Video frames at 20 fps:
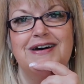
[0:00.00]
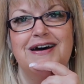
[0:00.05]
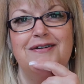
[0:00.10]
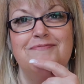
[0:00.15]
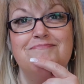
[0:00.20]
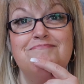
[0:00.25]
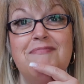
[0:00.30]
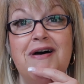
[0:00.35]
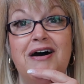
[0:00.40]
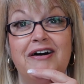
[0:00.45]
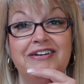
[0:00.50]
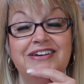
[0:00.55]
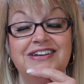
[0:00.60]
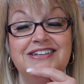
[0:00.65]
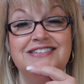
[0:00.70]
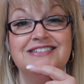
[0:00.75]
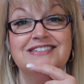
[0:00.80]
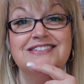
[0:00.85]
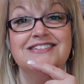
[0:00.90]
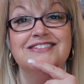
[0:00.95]
I
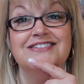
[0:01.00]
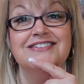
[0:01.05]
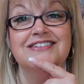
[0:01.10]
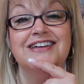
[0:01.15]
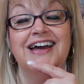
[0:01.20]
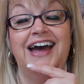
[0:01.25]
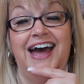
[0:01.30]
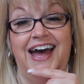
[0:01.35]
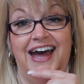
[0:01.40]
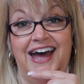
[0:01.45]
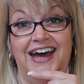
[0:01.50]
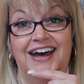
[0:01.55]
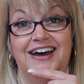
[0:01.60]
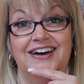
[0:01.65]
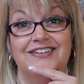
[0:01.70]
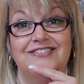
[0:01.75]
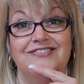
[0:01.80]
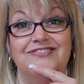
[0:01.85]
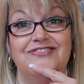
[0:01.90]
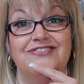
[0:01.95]
might
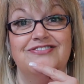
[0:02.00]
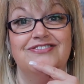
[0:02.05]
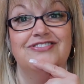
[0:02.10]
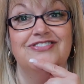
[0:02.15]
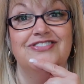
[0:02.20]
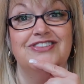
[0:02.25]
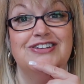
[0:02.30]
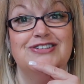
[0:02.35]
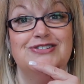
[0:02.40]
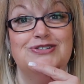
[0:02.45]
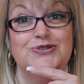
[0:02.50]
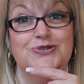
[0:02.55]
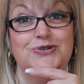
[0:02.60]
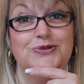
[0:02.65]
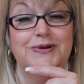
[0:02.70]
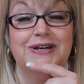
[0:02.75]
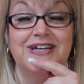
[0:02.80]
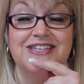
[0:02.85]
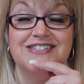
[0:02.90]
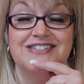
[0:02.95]
have the
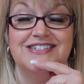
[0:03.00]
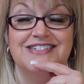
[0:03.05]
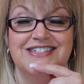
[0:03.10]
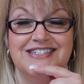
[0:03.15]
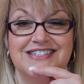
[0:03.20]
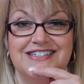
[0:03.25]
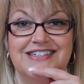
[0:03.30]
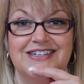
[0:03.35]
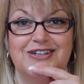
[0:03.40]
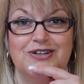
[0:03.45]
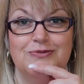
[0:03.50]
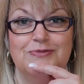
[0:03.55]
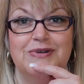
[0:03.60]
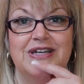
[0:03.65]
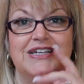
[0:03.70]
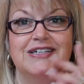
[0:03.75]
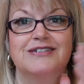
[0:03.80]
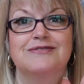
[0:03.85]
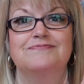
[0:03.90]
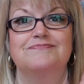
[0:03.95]
Doorways to Disney
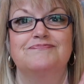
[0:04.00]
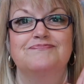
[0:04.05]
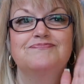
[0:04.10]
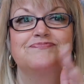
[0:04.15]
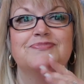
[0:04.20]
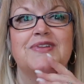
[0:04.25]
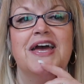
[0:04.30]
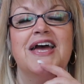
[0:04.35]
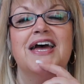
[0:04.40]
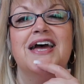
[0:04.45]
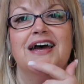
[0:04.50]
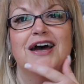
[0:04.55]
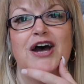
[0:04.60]
coming.